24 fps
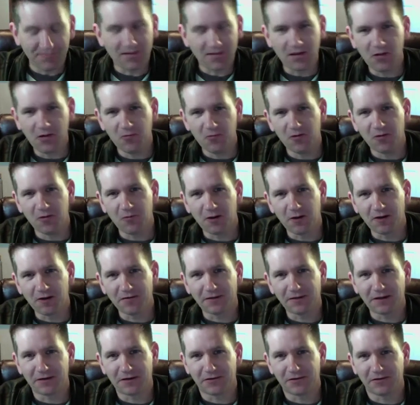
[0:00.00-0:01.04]
while
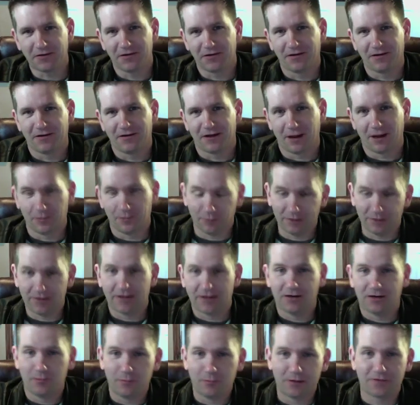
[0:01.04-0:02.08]
later, I went down
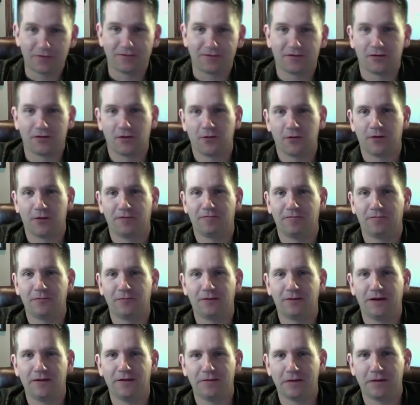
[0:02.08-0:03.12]
to Mexico. I flew
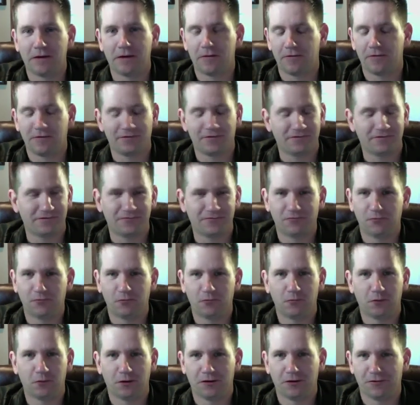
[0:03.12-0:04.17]
down there, and it was
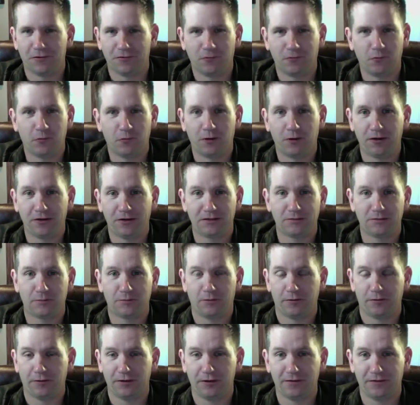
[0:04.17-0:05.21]
a great
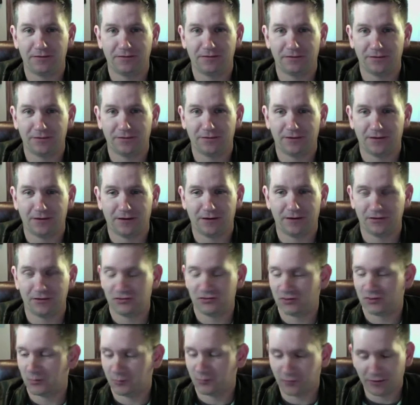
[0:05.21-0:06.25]
experience. I
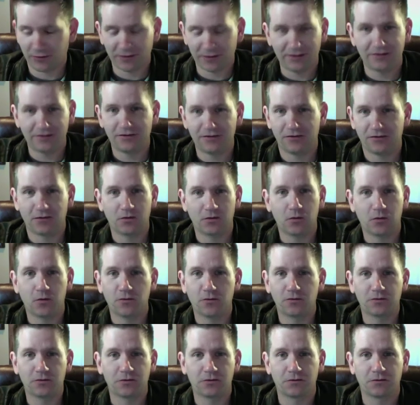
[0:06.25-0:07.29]
jumped right into the
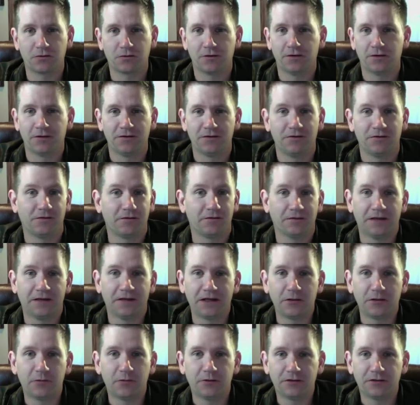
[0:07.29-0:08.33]
culture, to the
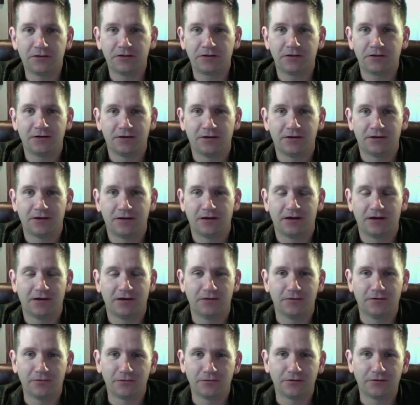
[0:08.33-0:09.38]
language. I
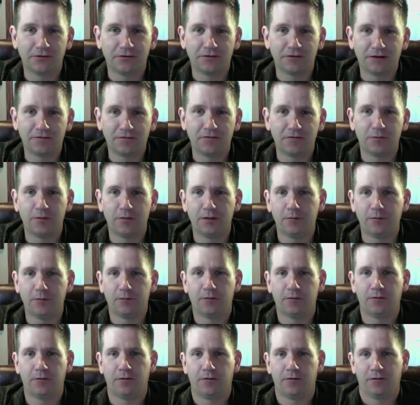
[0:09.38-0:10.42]
learned to love the people,
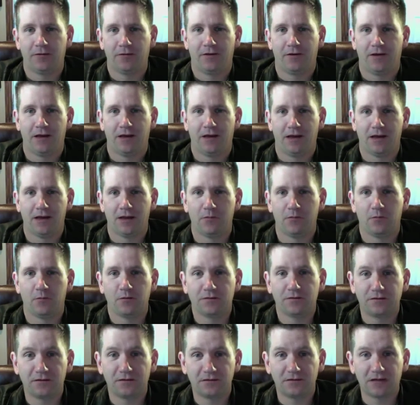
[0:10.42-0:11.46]
and most
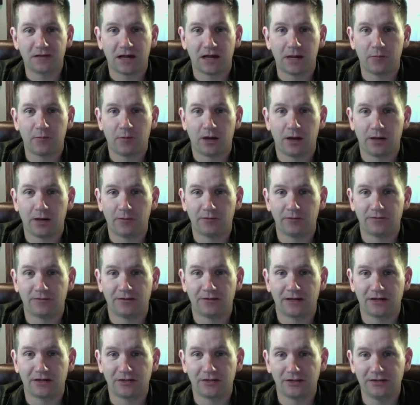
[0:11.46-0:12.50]
of the time, I was
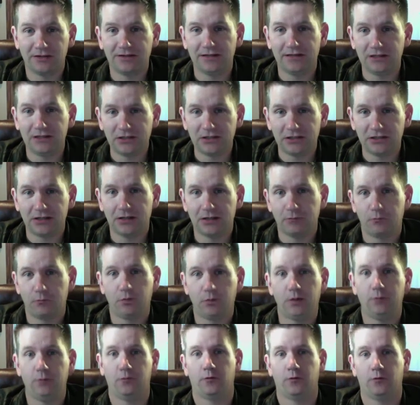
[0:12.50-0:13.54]
actually teaching
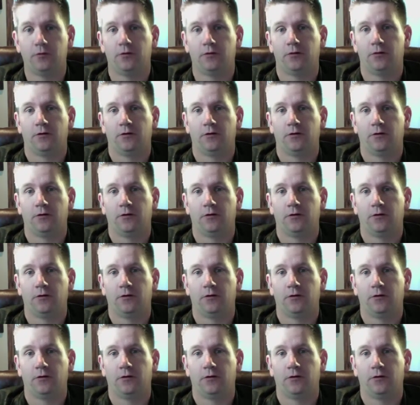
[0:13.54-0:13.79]
people